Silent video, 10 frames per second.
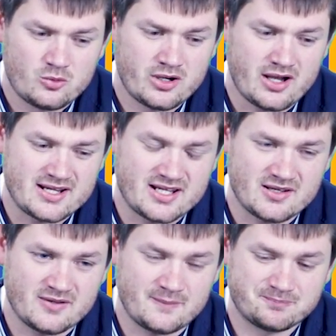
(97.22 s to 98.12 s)
well, I
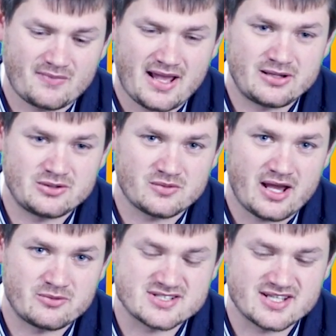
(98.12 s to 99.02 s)

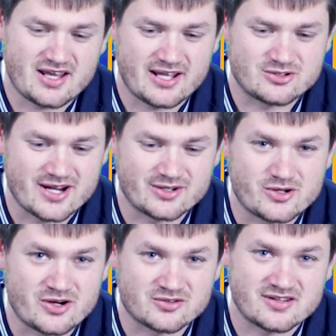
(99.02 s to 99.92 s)
tried to go
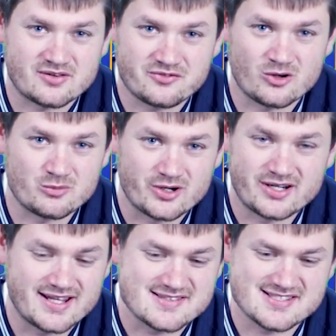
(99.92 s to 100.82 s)
down to the infirmary
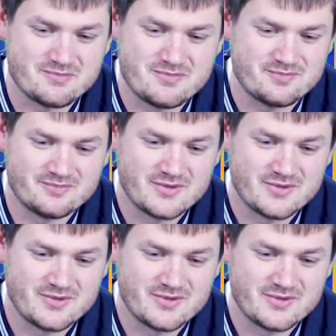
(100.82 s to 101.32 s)
to get some